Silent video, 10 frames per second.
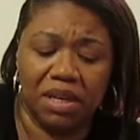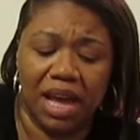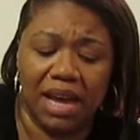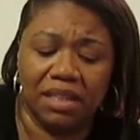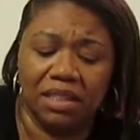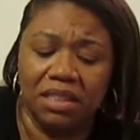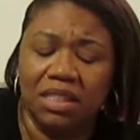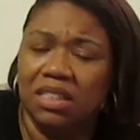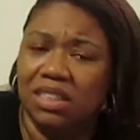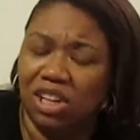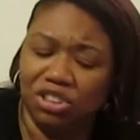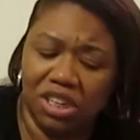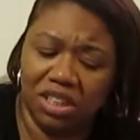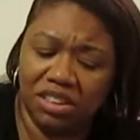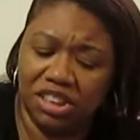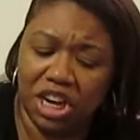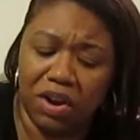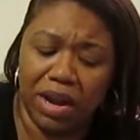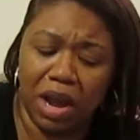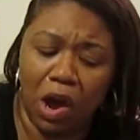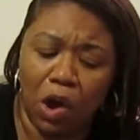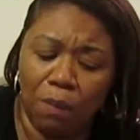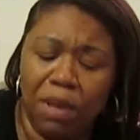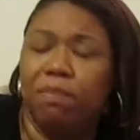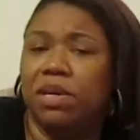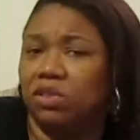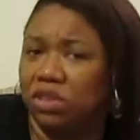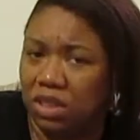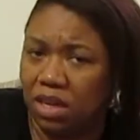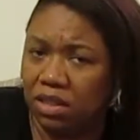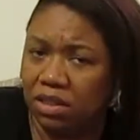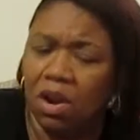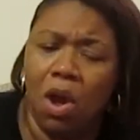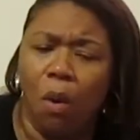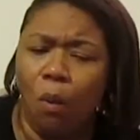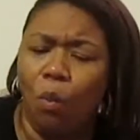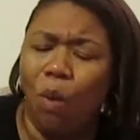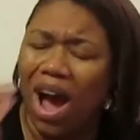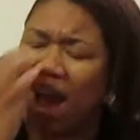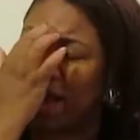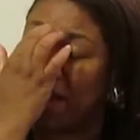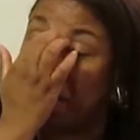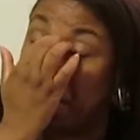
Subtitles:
Like, don't y'all share a home and bills together? Why